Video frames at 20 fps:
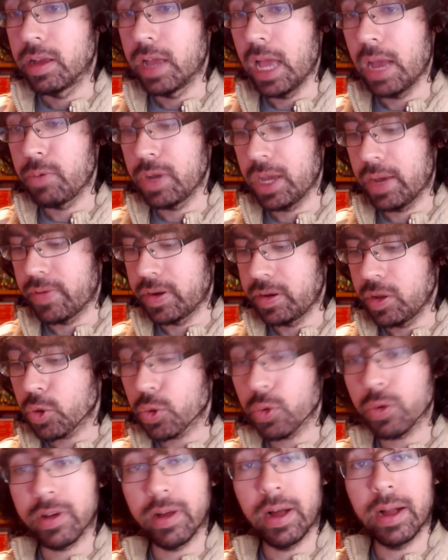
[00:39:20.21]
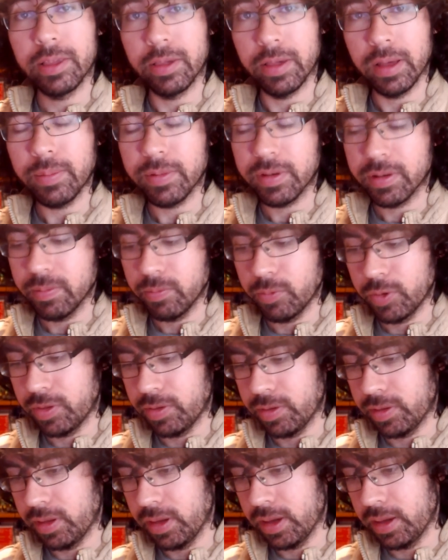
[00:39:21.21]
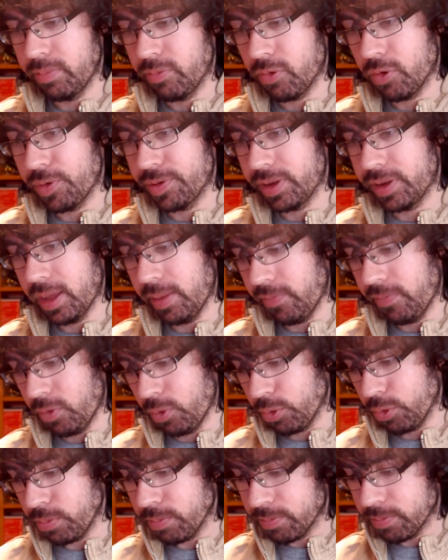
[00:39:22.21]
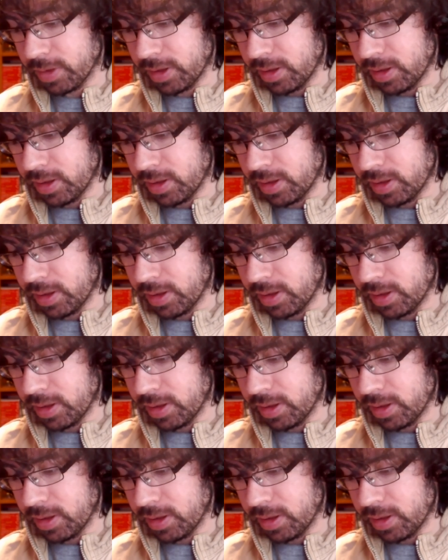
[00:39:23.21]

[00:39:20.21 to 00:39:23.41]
And we have initial concept, which is the prototype version.